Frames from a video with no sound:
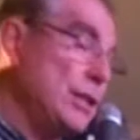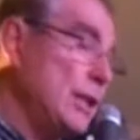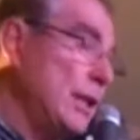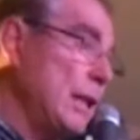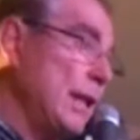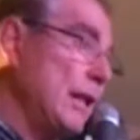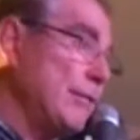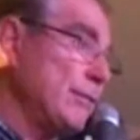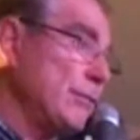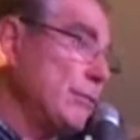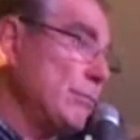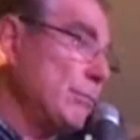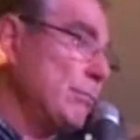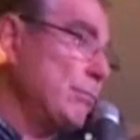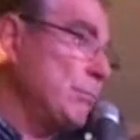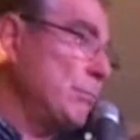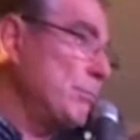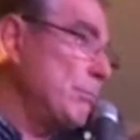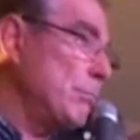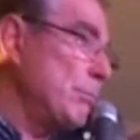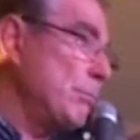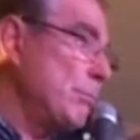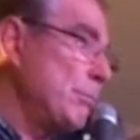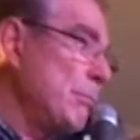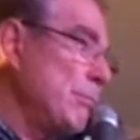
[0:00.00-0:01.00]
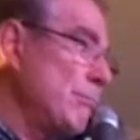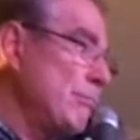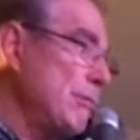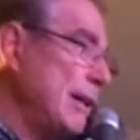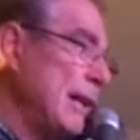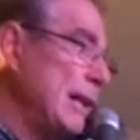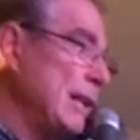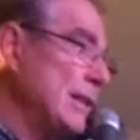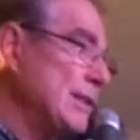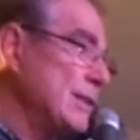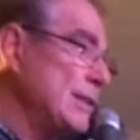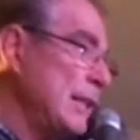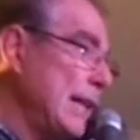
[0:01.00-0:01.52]
You don't have to
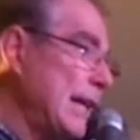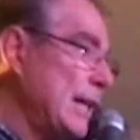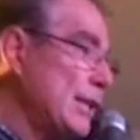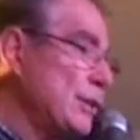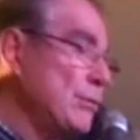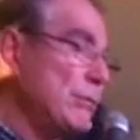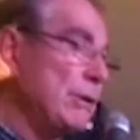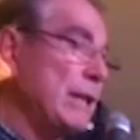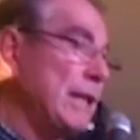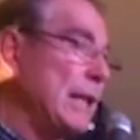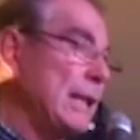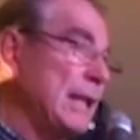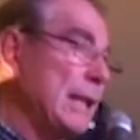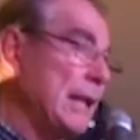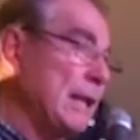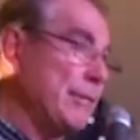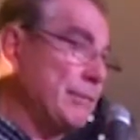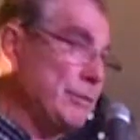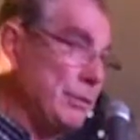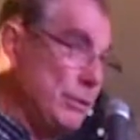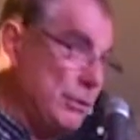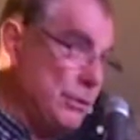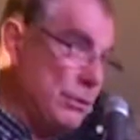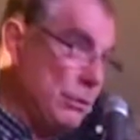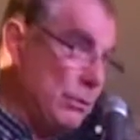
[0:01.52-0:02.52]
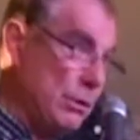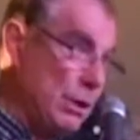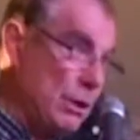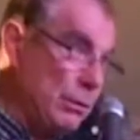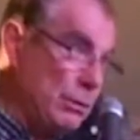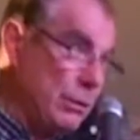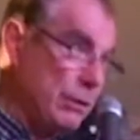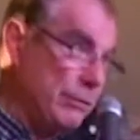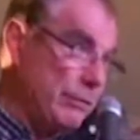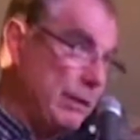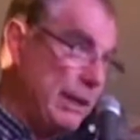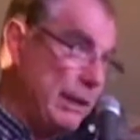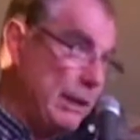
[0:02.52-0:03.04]
run a secretary. You don't have to do a
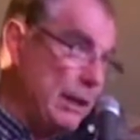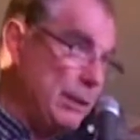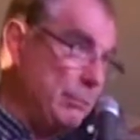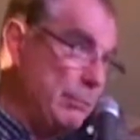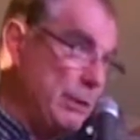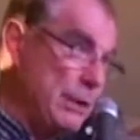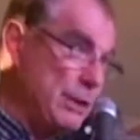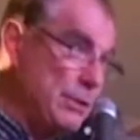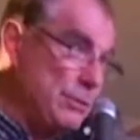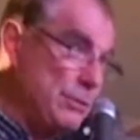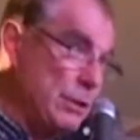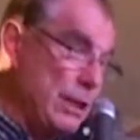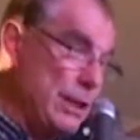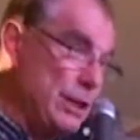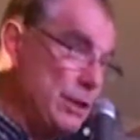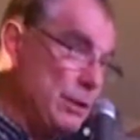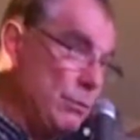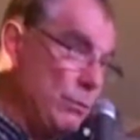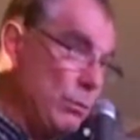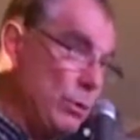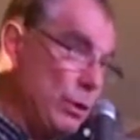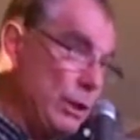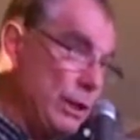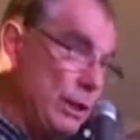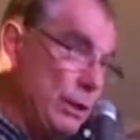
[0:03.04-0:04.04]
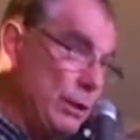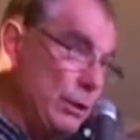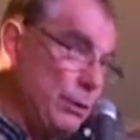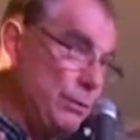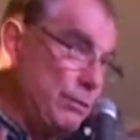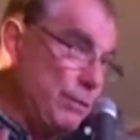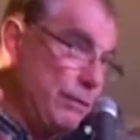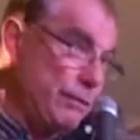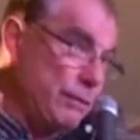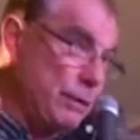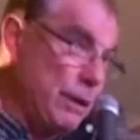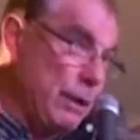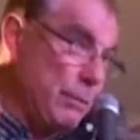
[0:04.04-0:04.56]
whole lot of administration work. You lose
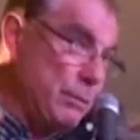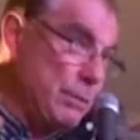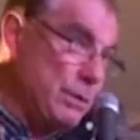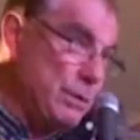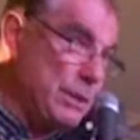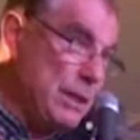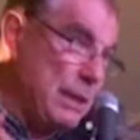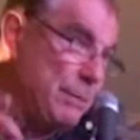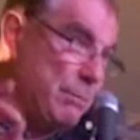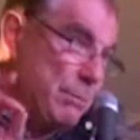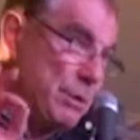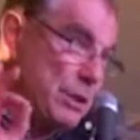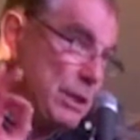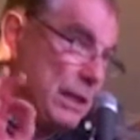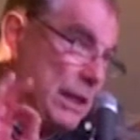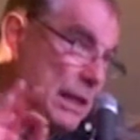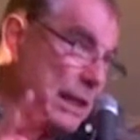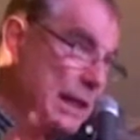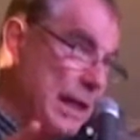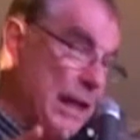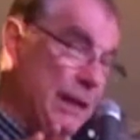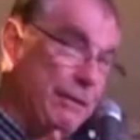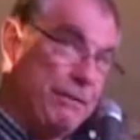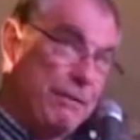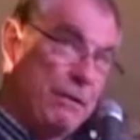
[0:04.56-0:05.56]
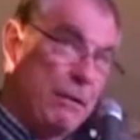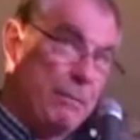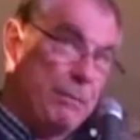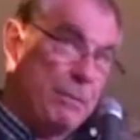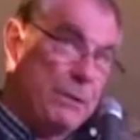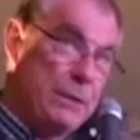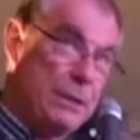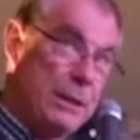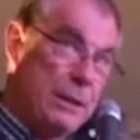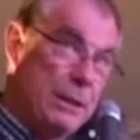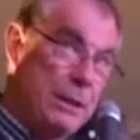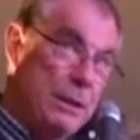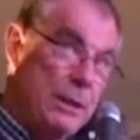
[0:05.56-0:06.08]
15%, but you get
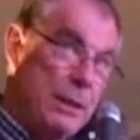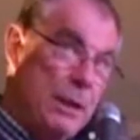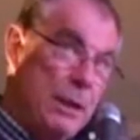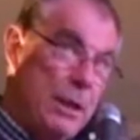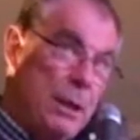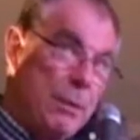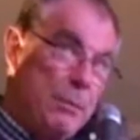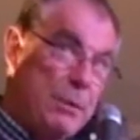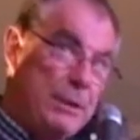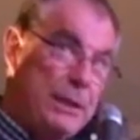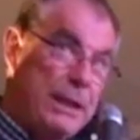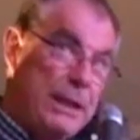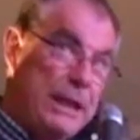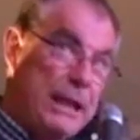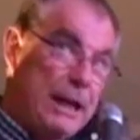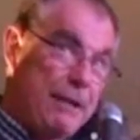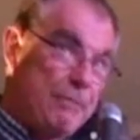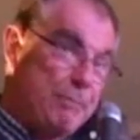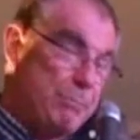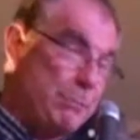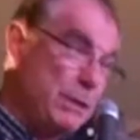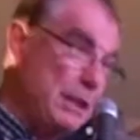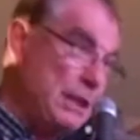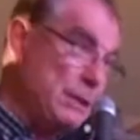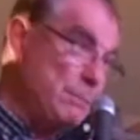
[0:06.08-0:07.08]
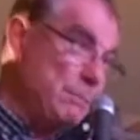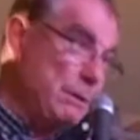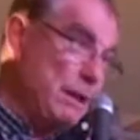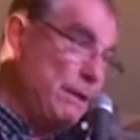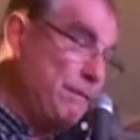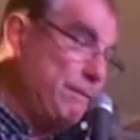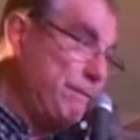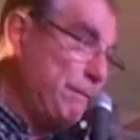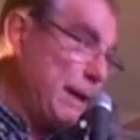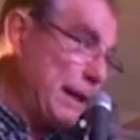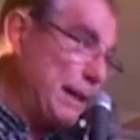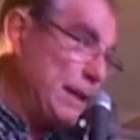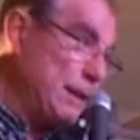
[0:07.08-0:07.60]
85%. But the government has been
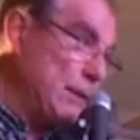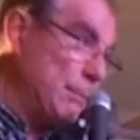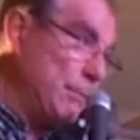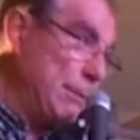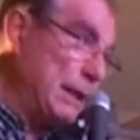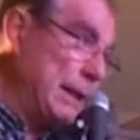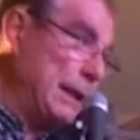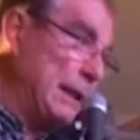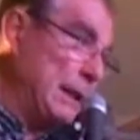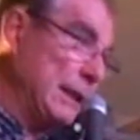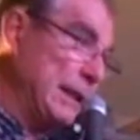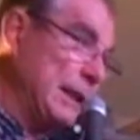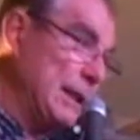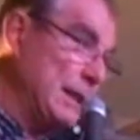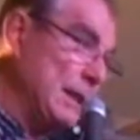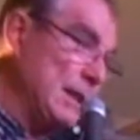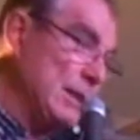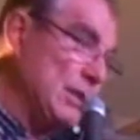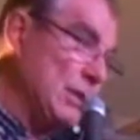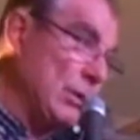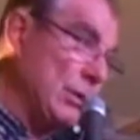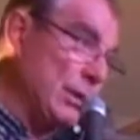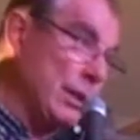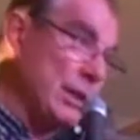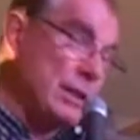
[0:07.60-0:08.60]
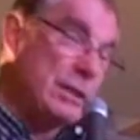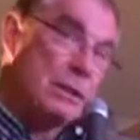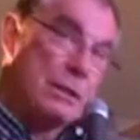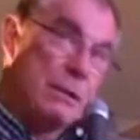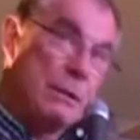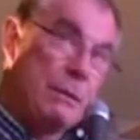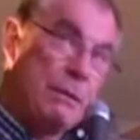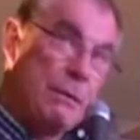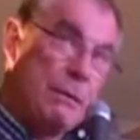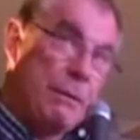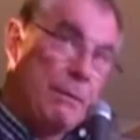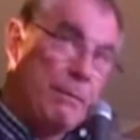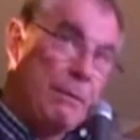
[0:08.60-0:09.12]
fundamentally dishonest.
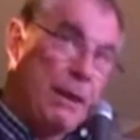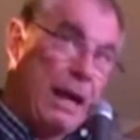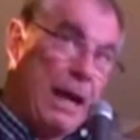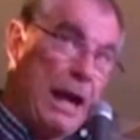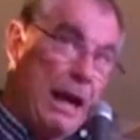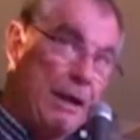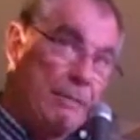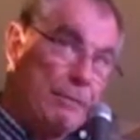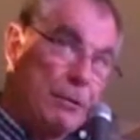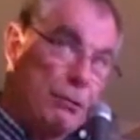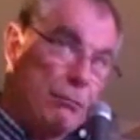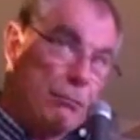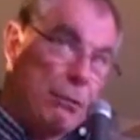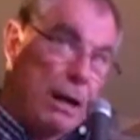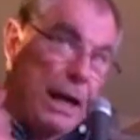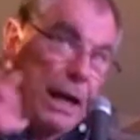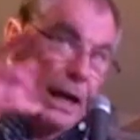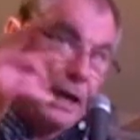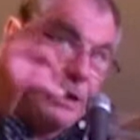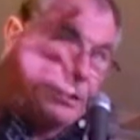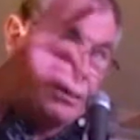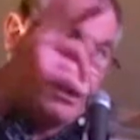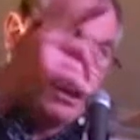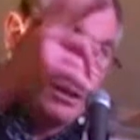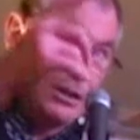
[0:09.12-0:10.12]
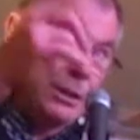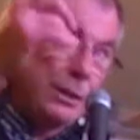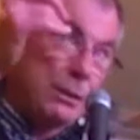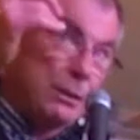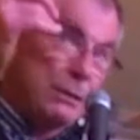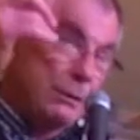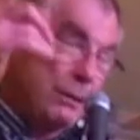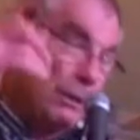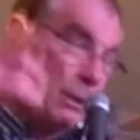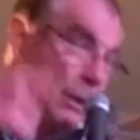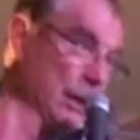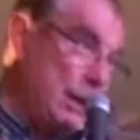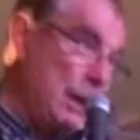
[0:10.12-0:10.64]
They haven't raised it
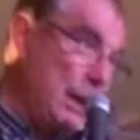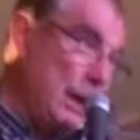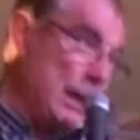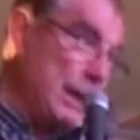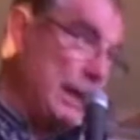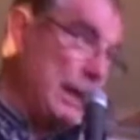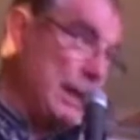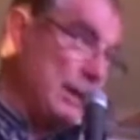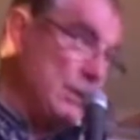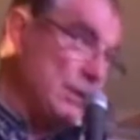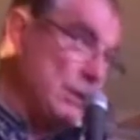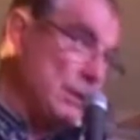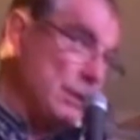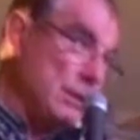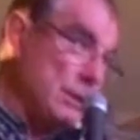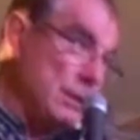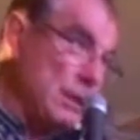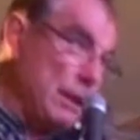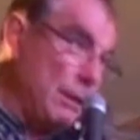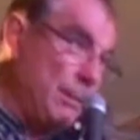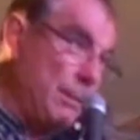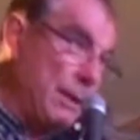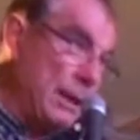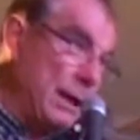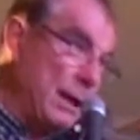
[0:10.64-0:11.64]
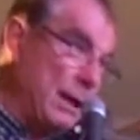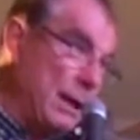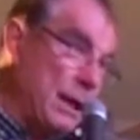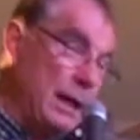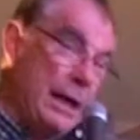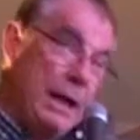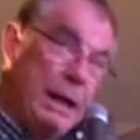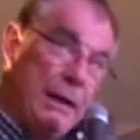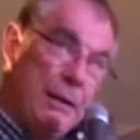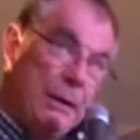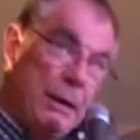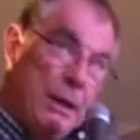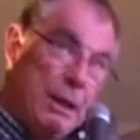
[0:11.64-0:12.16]
against the
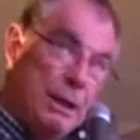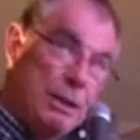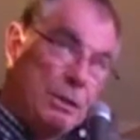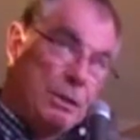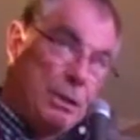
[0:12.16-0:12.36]
CPI.